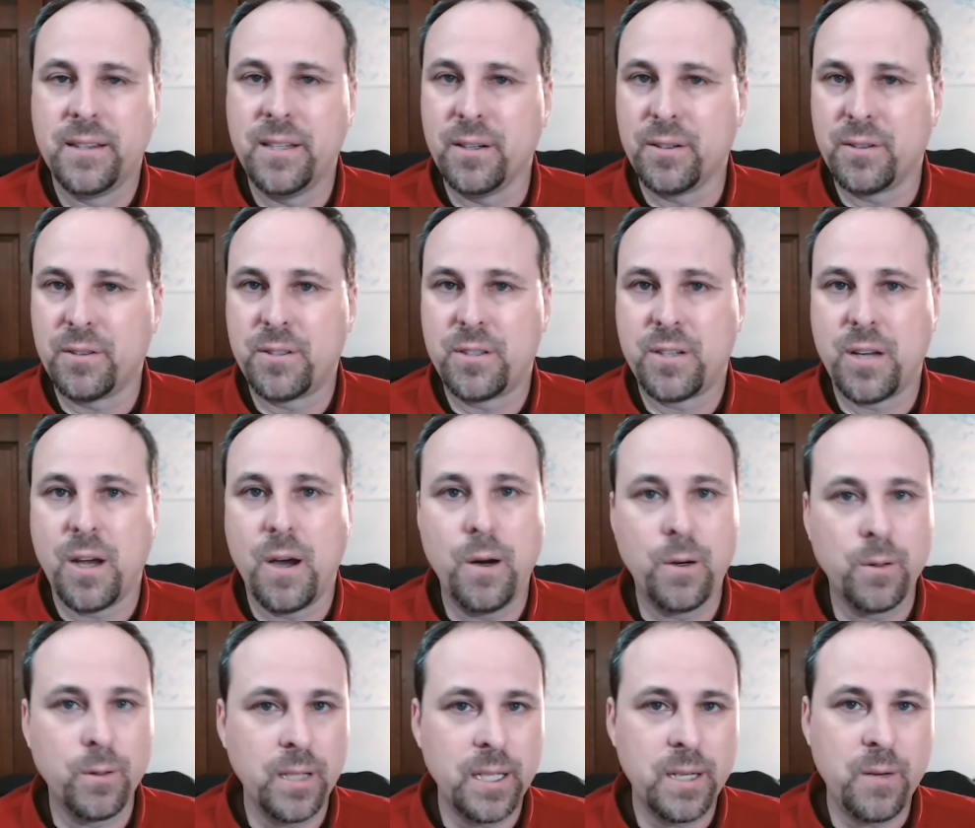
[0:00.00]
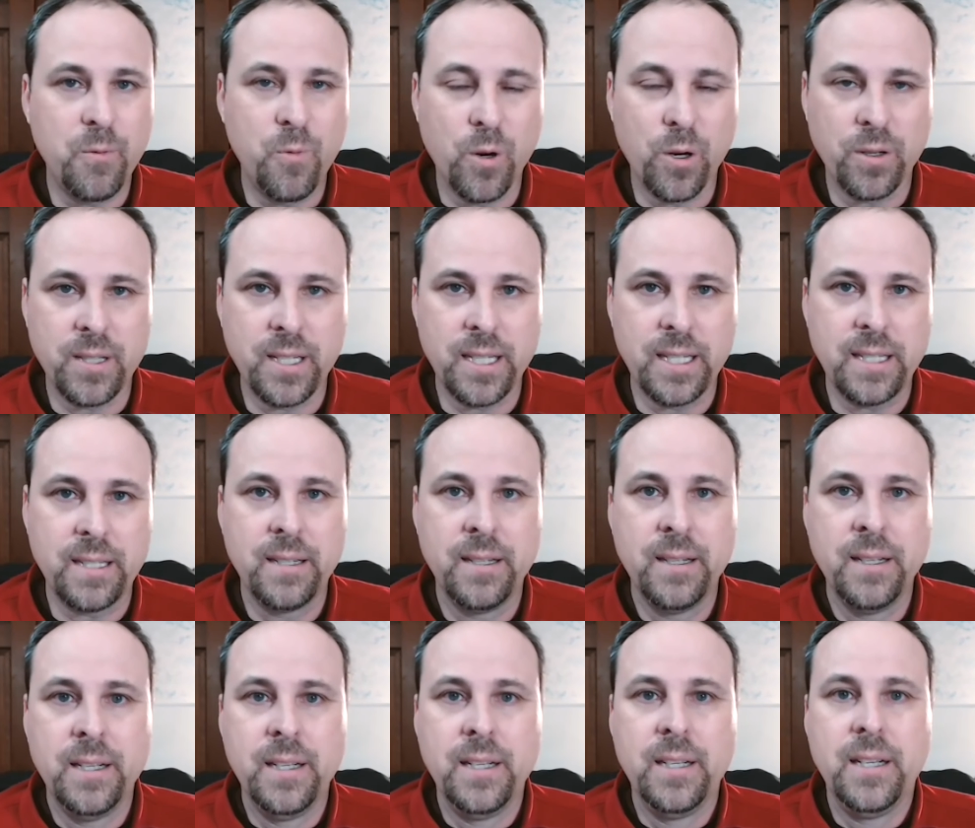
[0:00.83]
They're totally worth
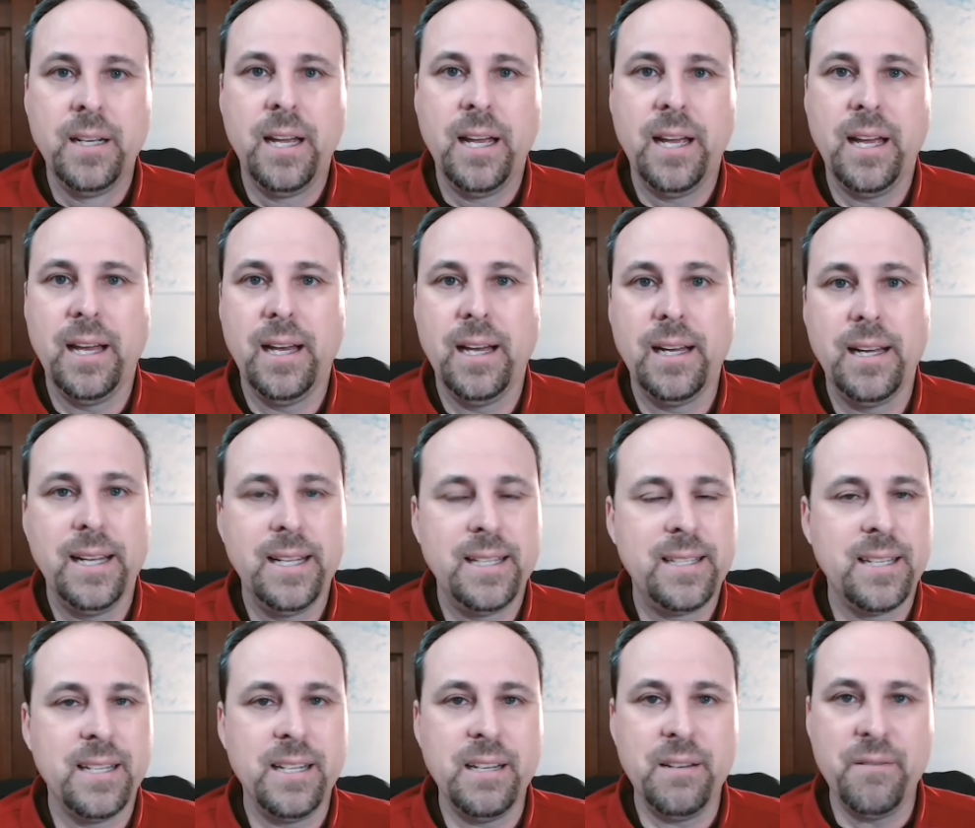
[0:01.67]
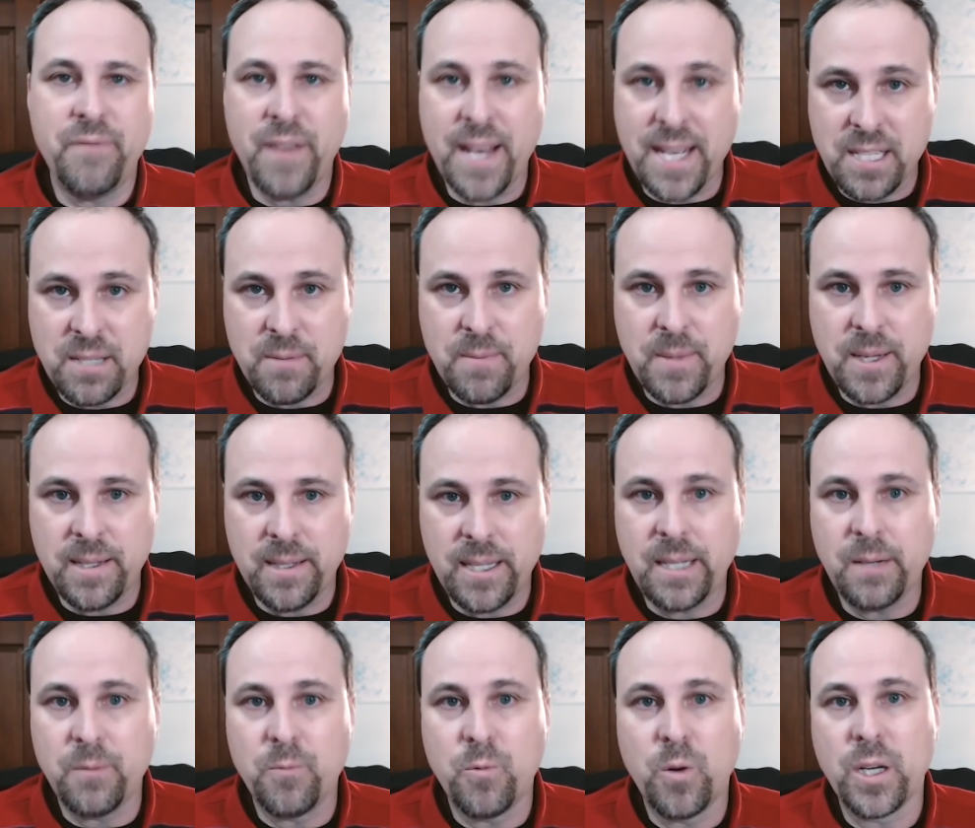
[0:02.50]
it. It's an
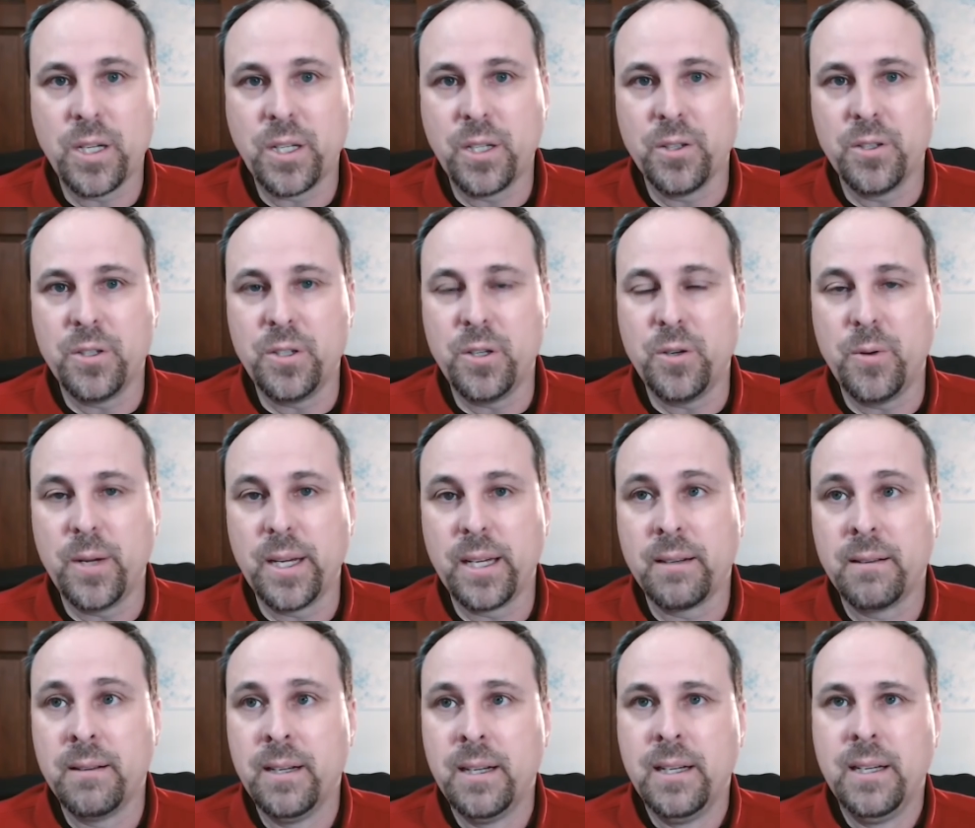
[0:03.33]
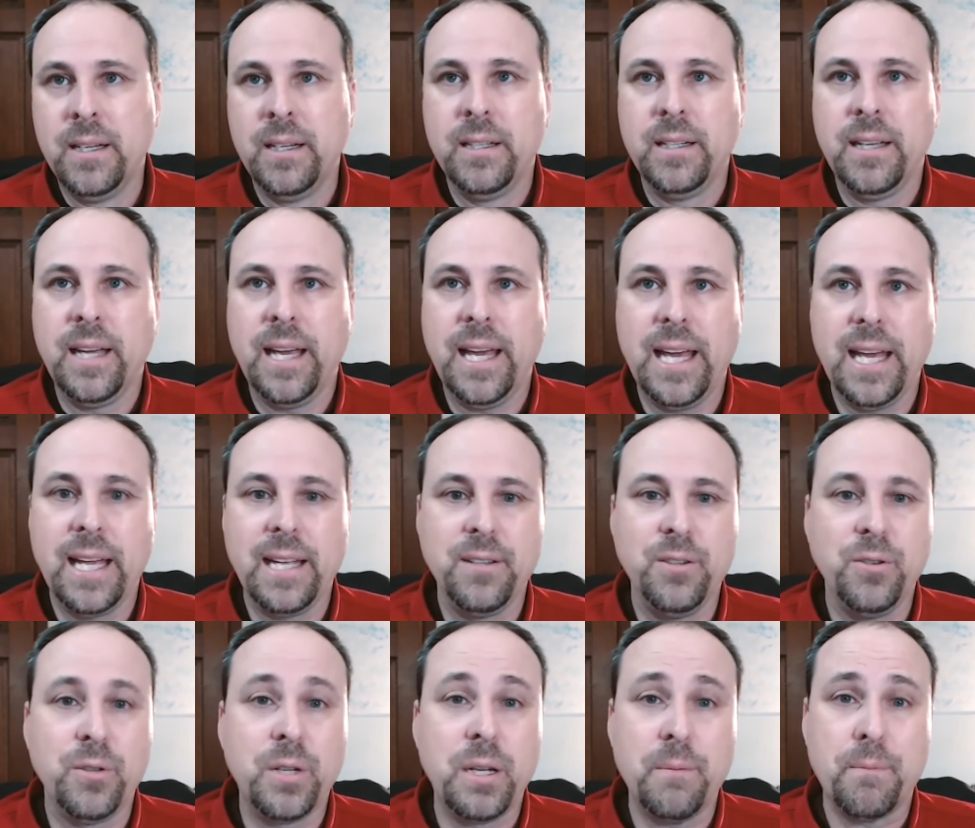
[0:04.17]
investment in what you're doing,
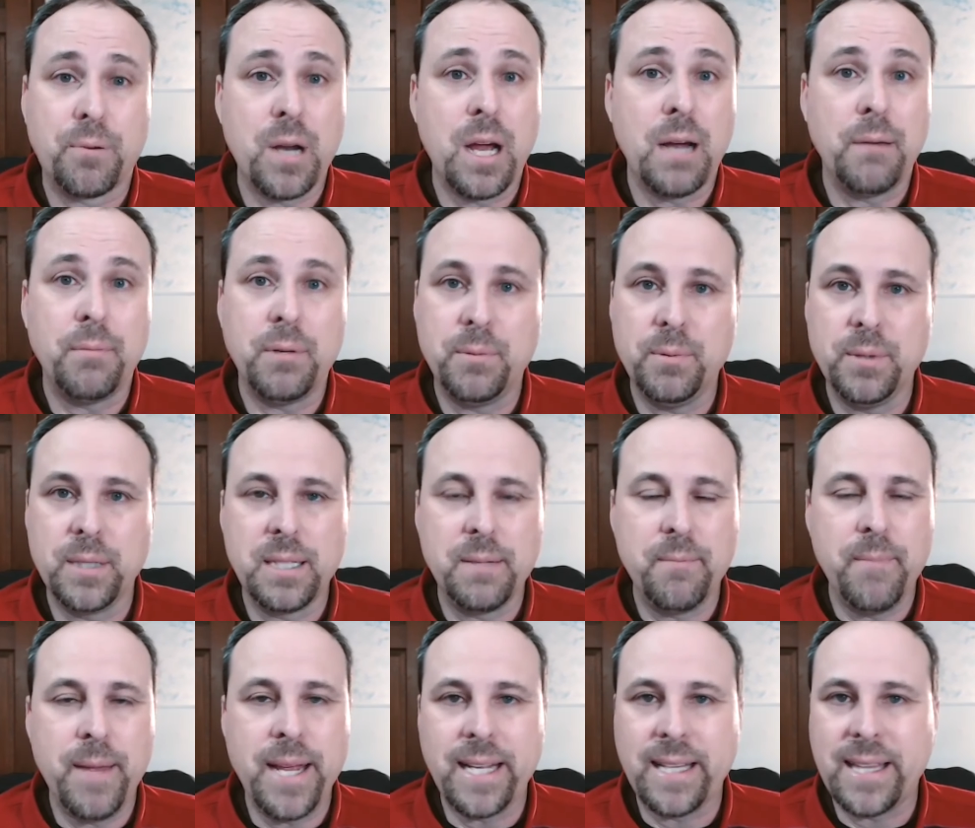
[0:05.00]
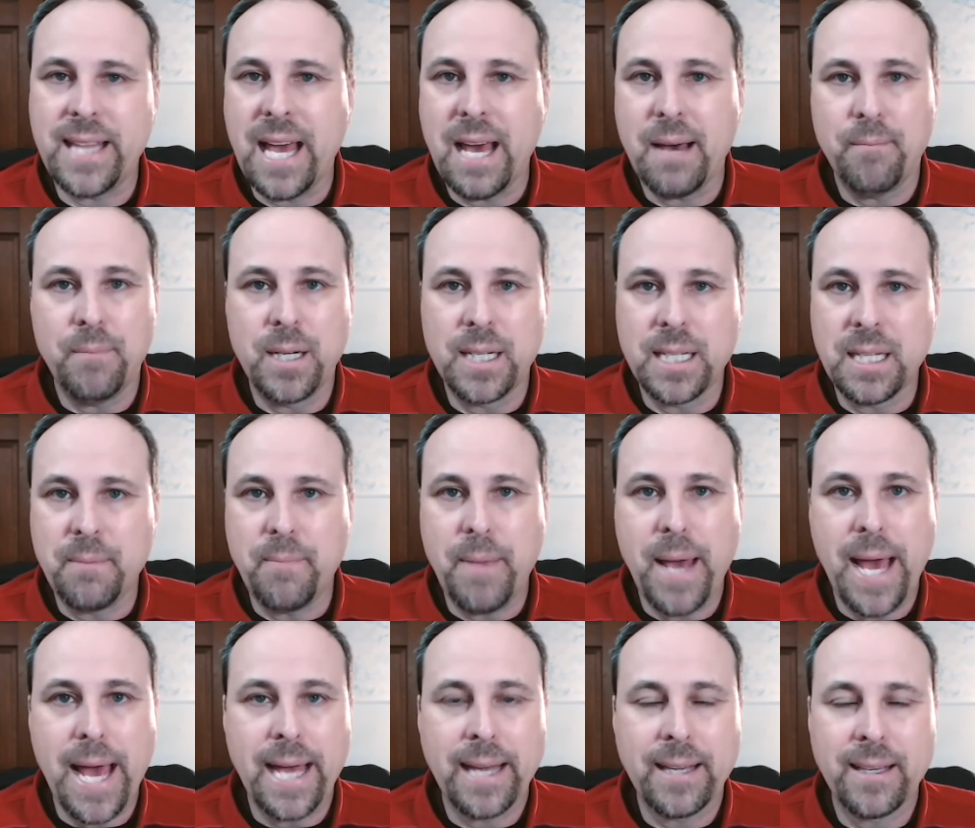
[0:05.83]
and you can probably make that
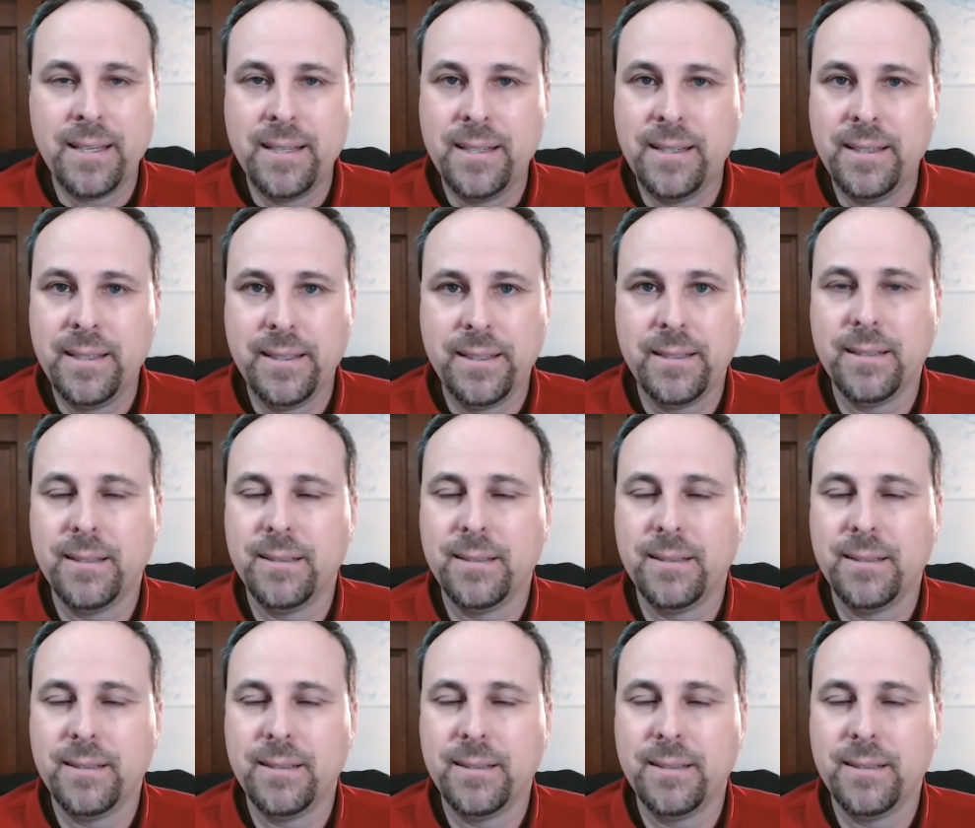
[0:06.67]
money back